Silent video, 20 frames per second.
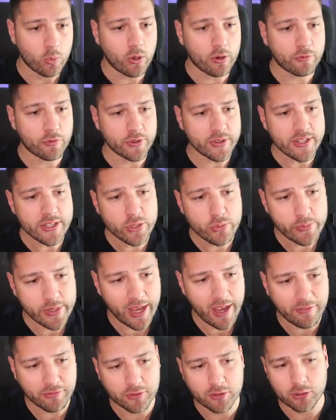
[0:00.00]
Well, for this,
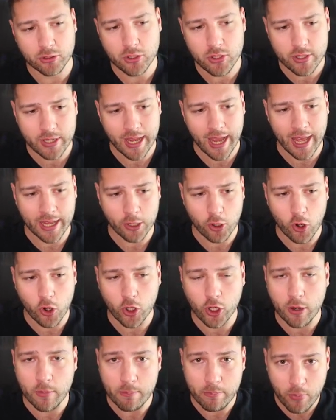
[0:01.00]
we have to look at
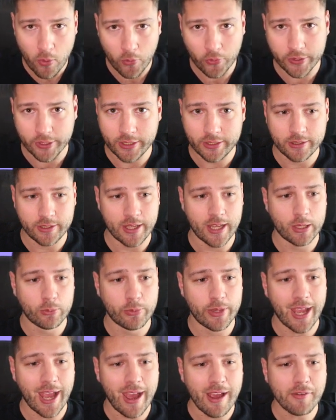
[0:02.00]
our component
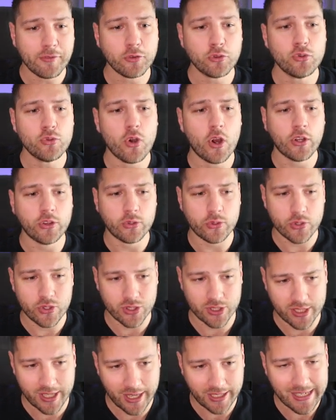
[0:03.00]
and we have to
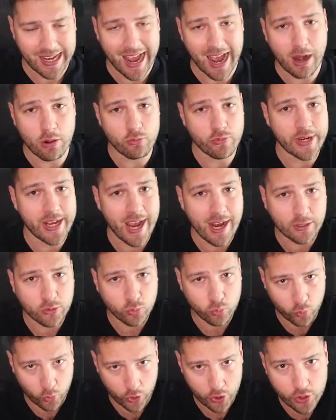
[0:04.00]
understand how
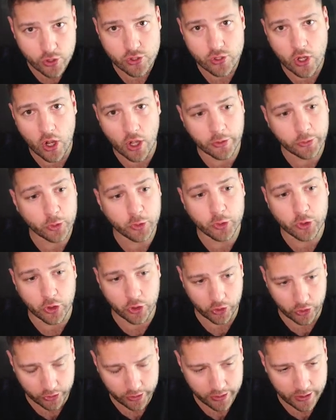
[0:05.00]
React works under
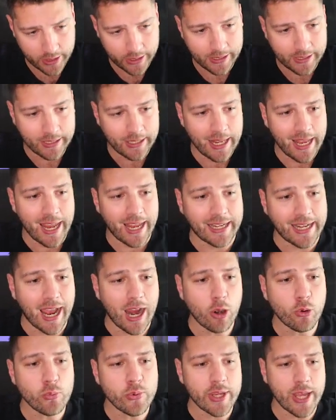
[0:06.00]
the hood and
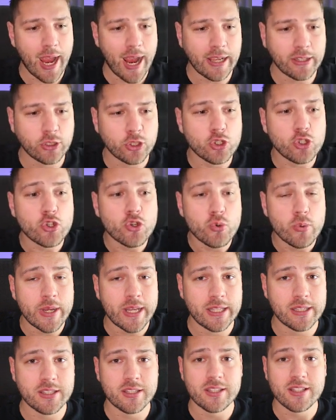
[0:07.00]
how React
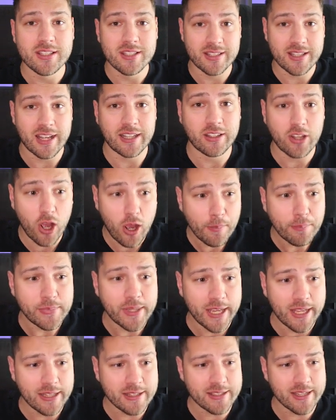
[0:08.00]
treats state
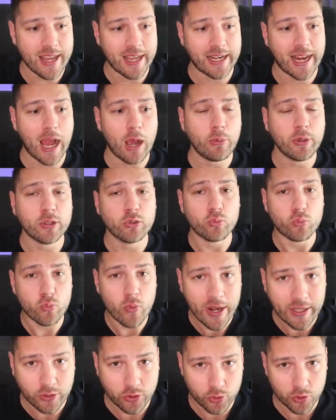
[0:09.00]
updates and how it
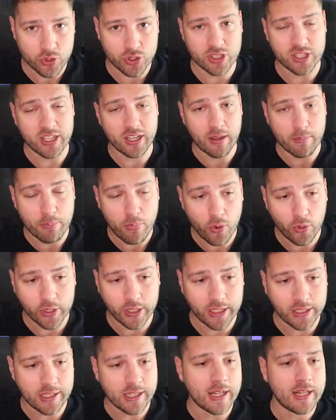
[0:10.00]
renders the
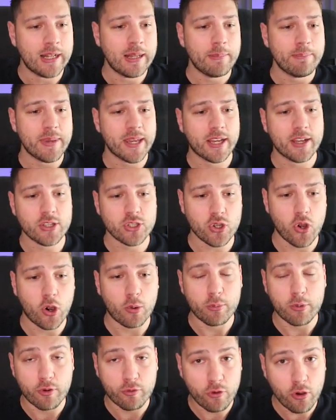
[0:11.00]
component because
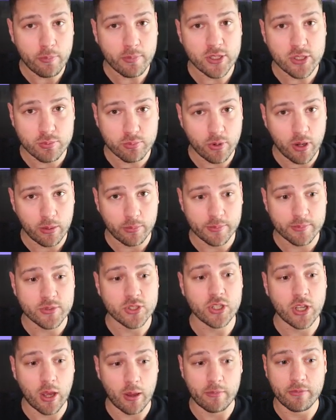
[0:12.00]
our performance
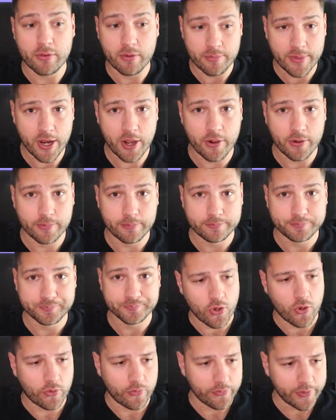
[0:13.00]
problems come from there.
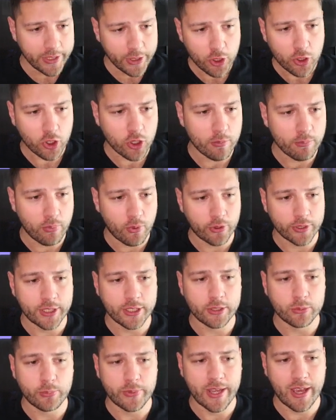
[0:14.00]
So in our
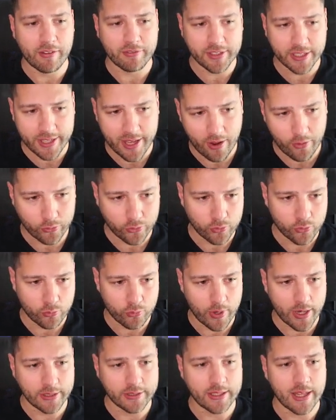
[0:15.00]
component, we have the count,
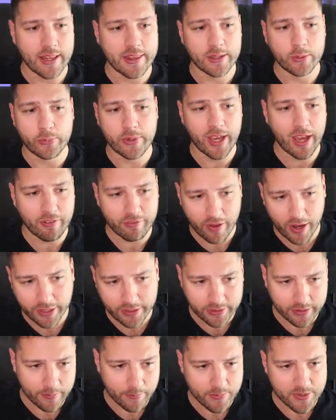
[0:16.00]
right? And then we have
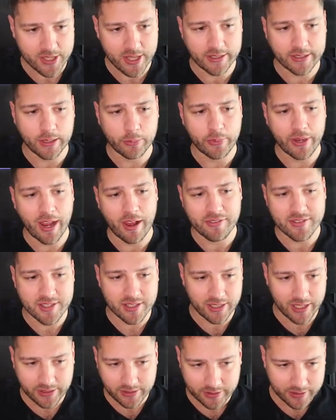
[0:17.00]
items and then we have
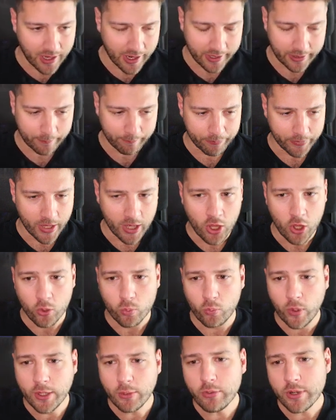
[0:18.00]
selected item.
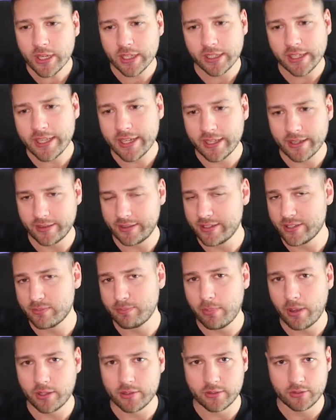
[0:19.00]
When we're clicking
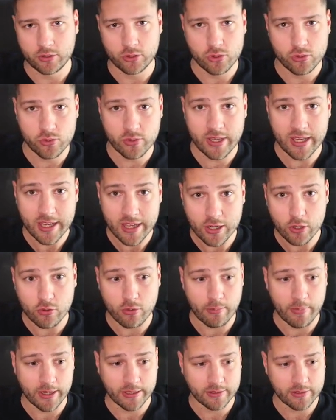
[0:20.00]
this button to
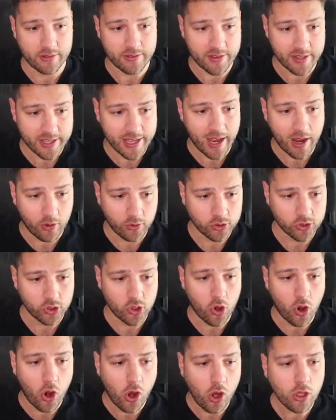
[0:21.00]
increment the
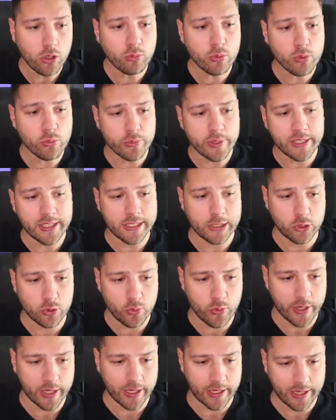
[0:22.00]
count, all we're really
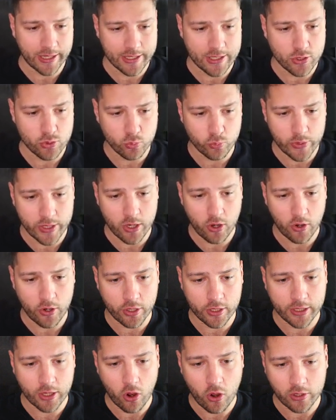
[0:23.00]
doing is we
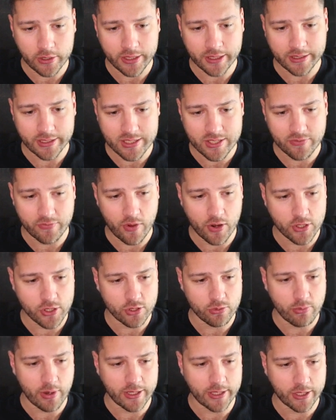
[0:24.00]
are calling this
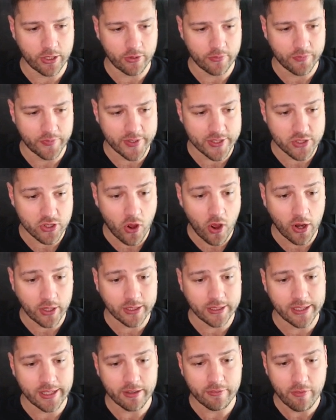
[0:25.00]
function right here, this
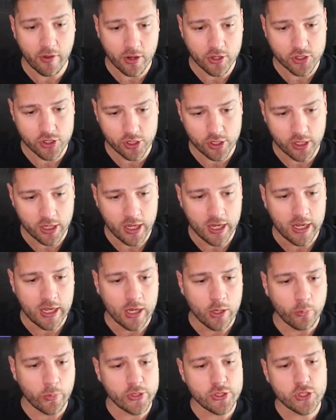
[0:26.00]
onClick function,
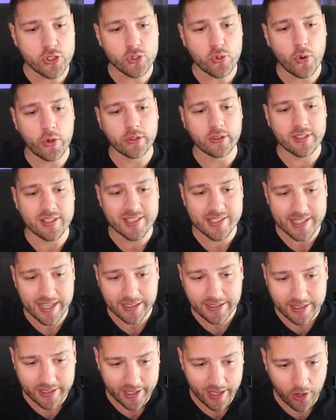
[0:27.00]
which is going to
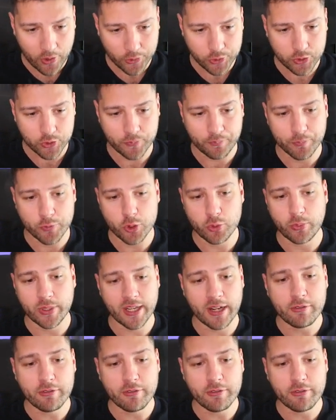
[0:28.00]
set the count to